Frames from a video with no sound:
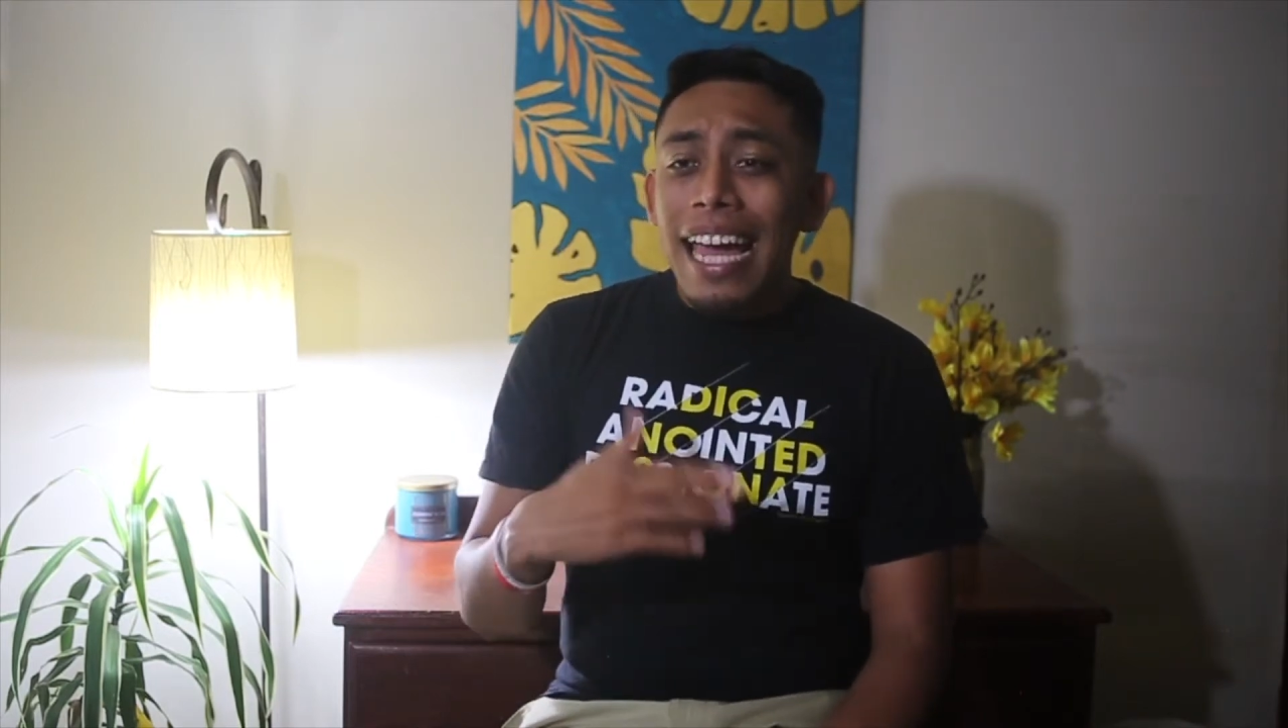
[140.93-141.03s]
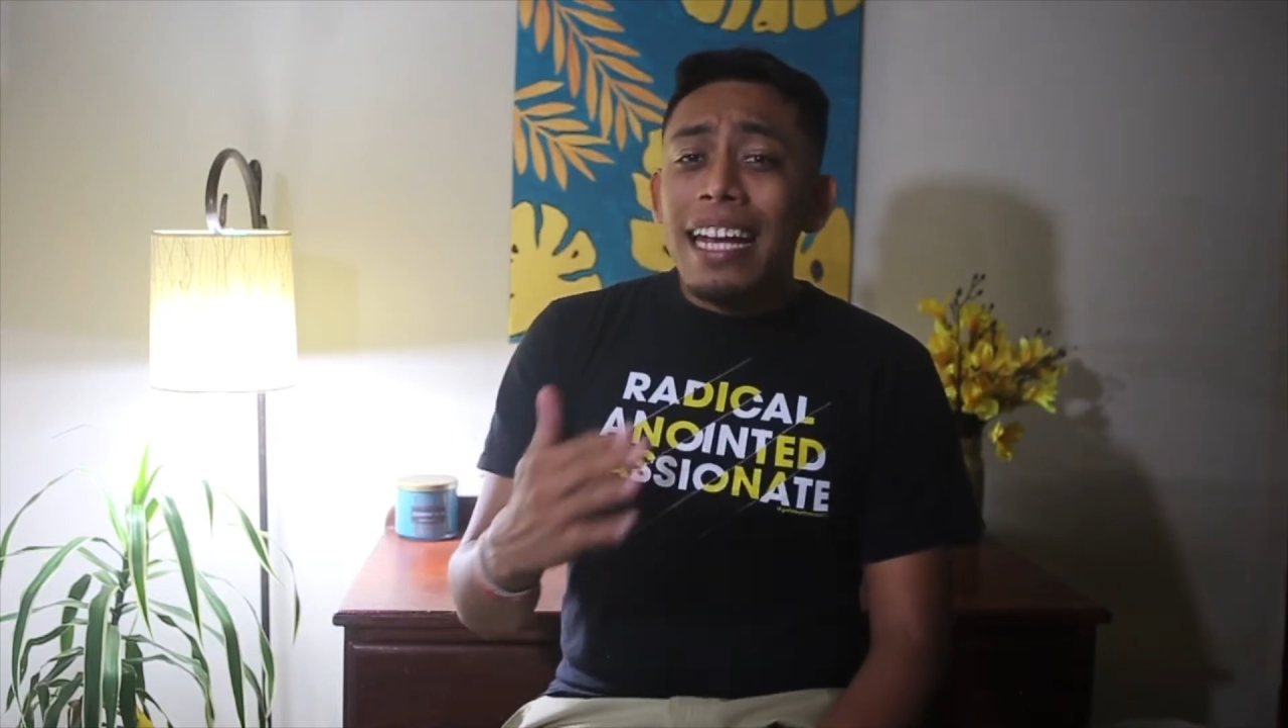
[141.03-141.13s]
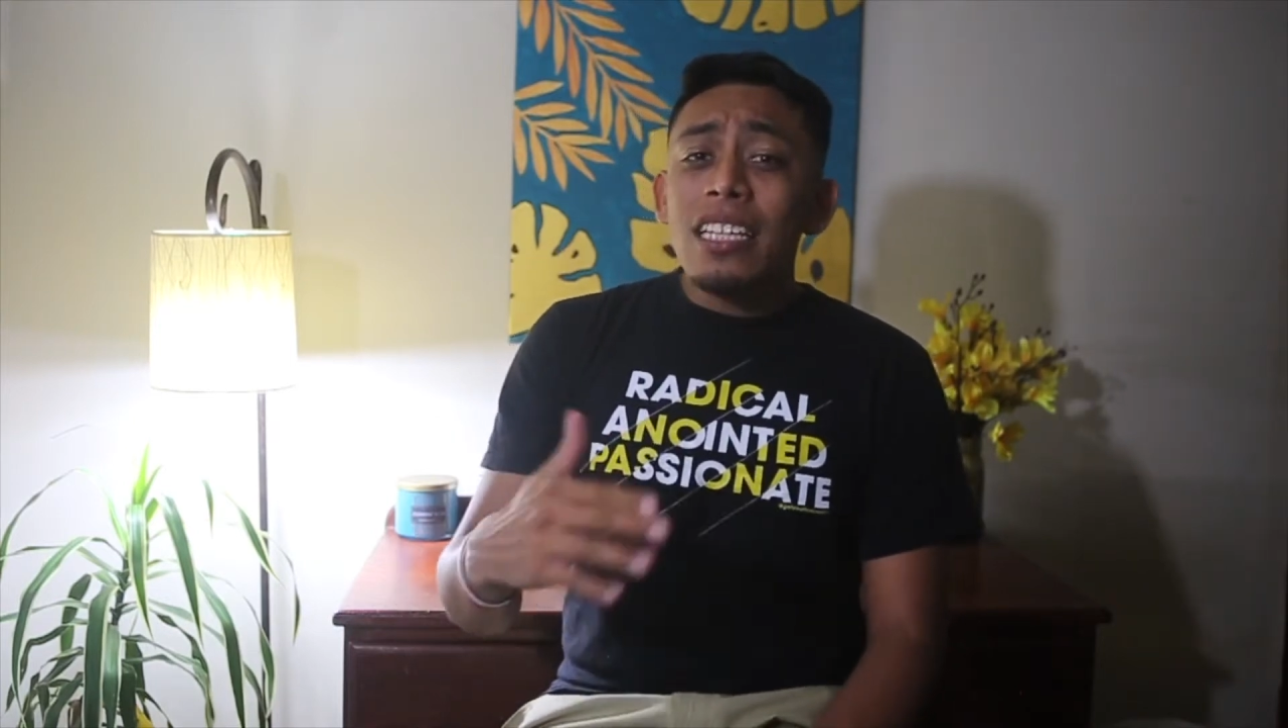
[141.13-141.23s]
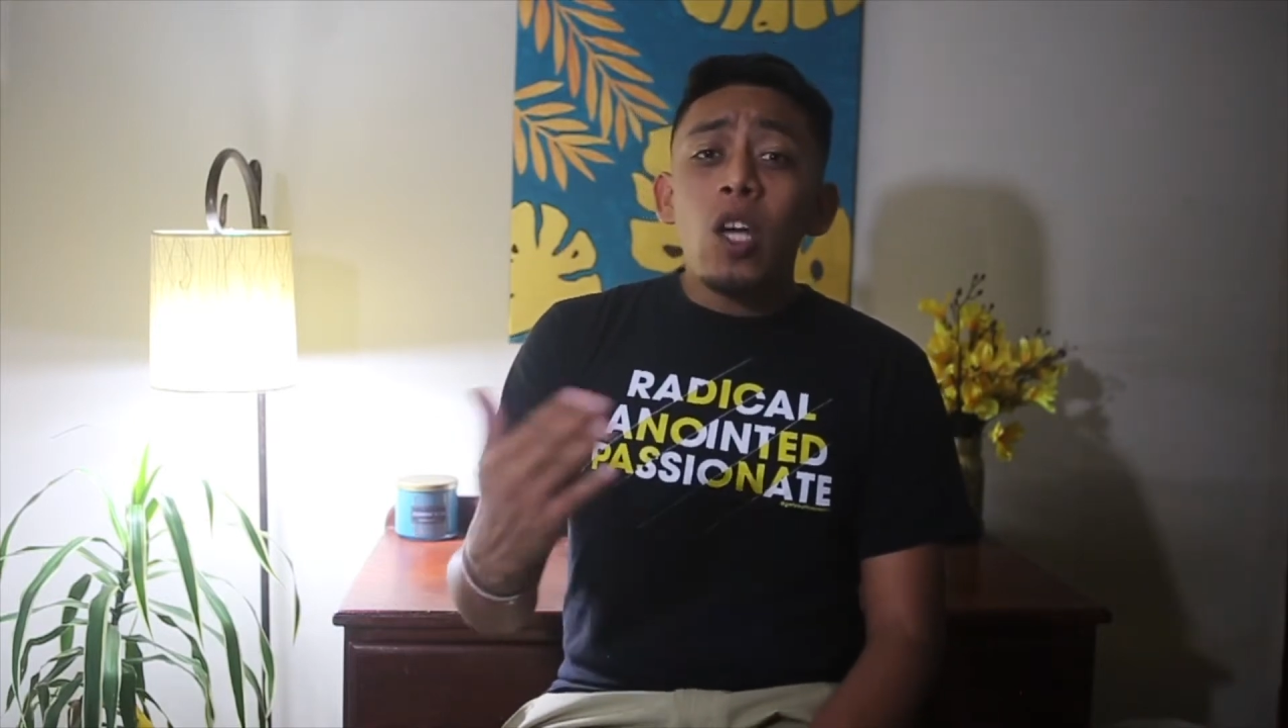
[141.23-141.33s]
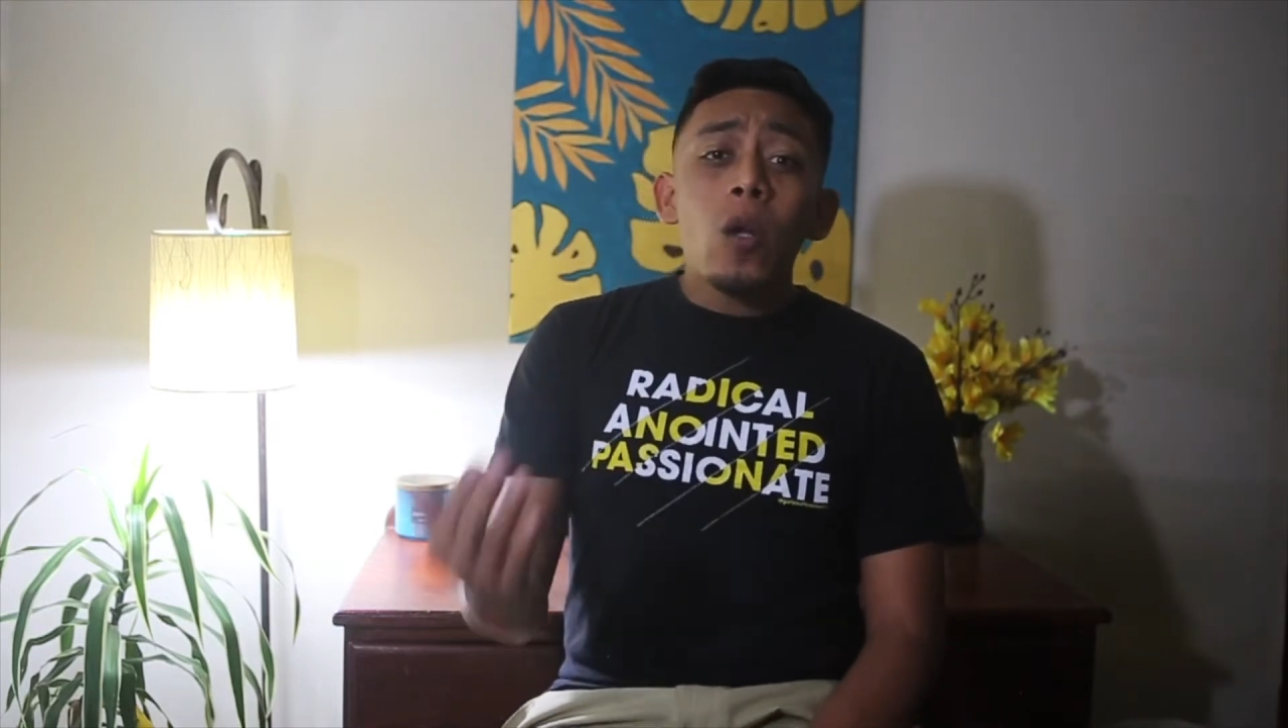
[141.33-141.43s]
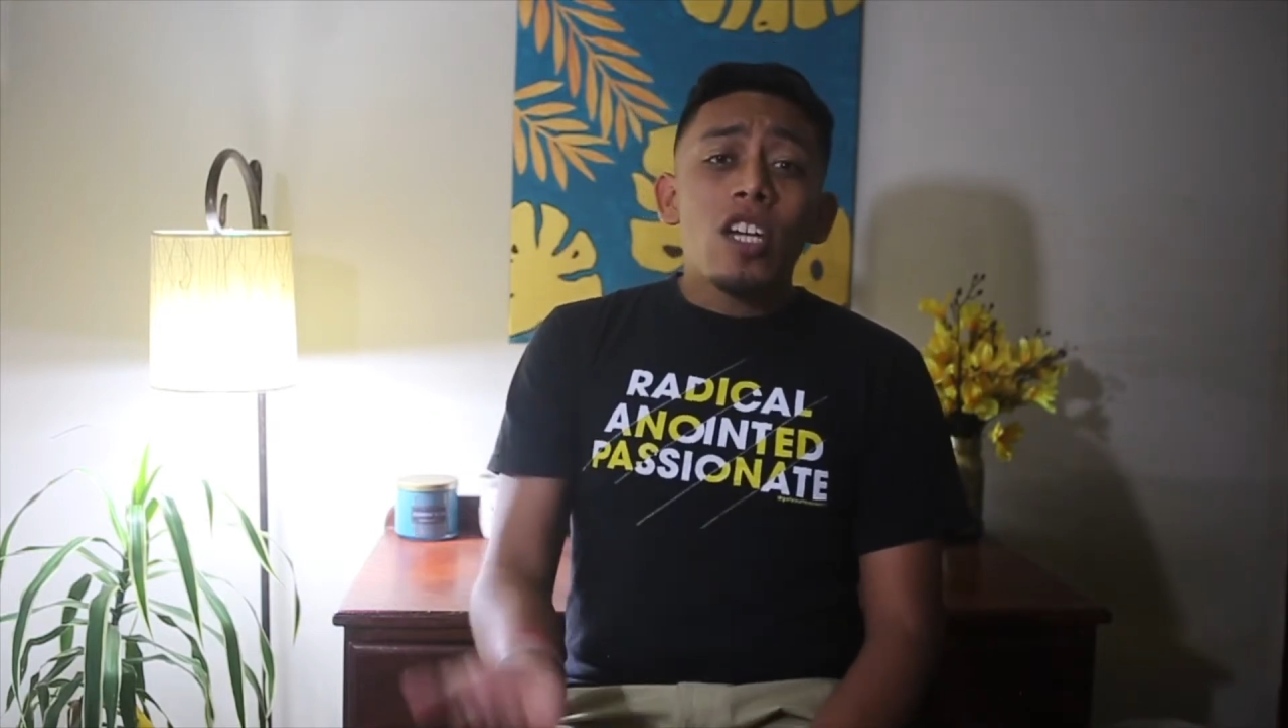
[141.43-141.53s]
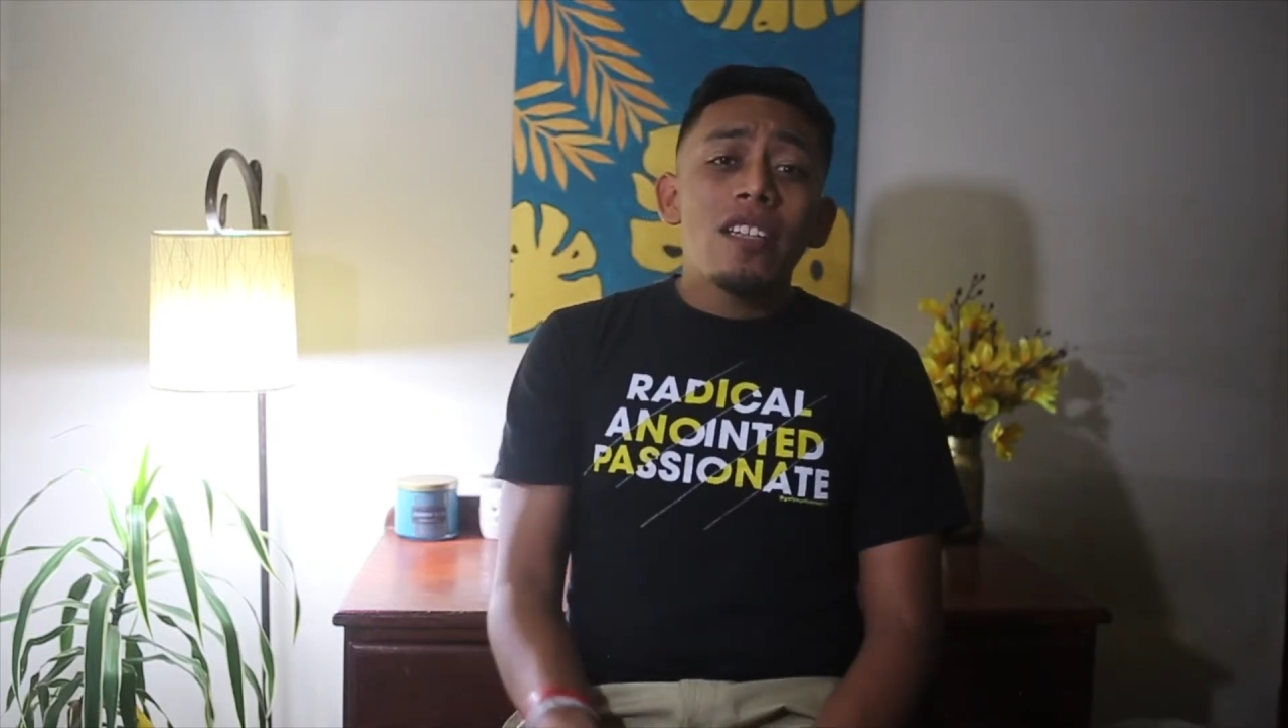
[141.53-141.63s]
anecdote